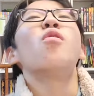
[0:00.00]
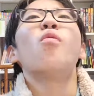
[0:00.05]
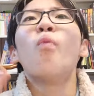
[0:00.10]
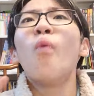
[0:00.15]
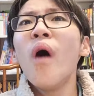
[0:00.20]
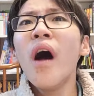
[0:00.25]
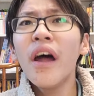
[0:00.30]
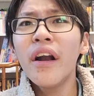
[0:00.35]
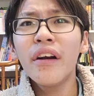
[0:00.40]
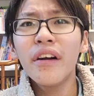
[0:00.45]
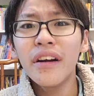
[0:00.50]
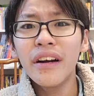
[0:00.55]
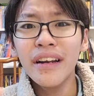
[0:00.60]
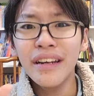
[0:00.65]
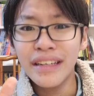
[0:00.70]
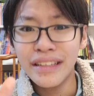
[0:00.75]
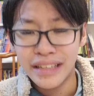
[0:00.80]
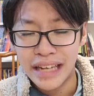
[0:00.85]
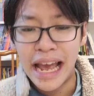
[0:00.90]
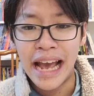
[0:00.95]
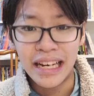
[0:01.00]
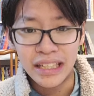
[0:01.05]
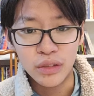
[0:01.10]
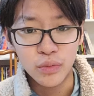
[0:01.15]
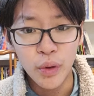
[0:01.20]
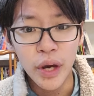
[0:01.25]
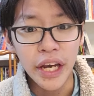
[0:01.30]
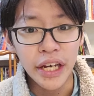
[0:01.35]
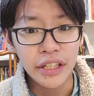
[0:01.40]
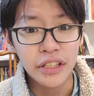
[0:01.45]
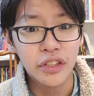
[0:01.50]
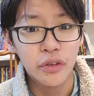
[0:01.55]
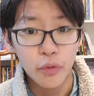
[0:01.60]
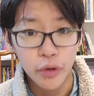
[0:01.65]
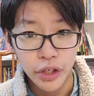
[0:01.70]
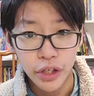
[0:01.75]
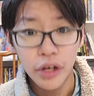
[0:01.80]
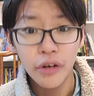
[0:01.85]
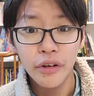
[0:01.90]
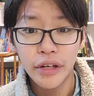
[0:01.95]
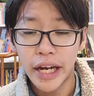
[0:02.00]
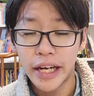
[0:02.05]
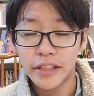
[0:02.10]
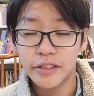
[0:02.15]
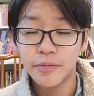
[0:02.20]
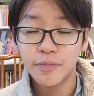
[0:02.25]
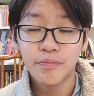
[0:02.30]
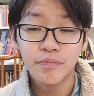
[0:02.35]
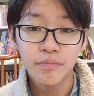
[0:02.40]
Water has weight. We know that.